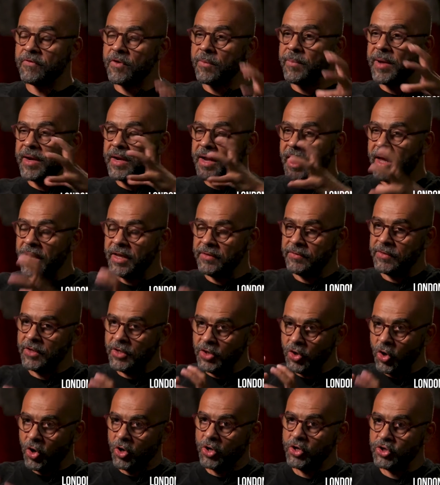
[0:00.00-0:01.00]
From an
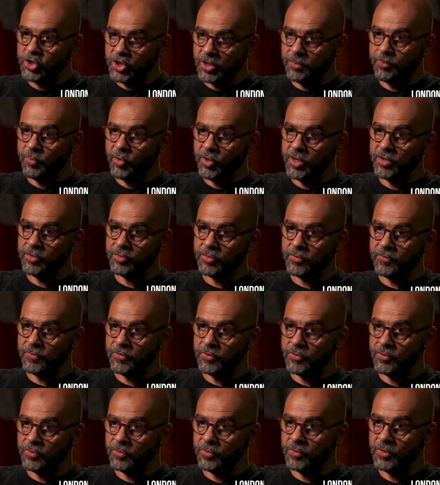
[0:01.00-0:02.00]
ideology point of
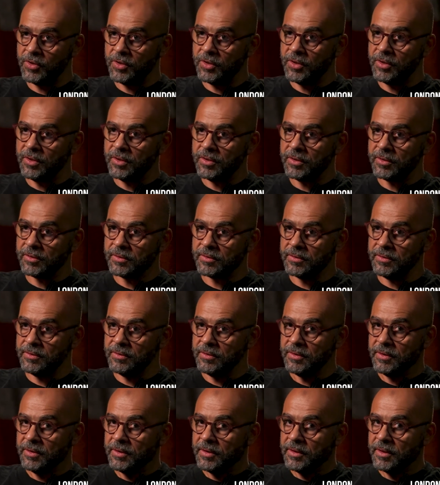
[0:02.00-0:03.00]
view,
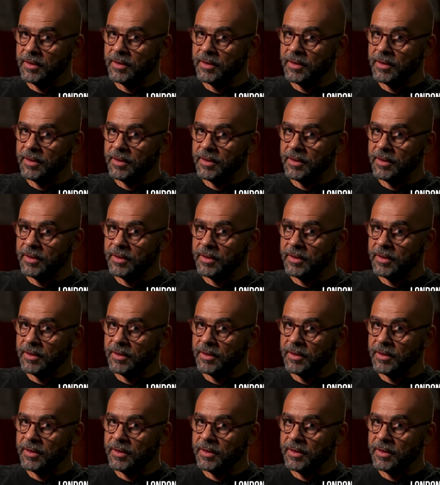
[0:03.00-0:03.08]
hmm?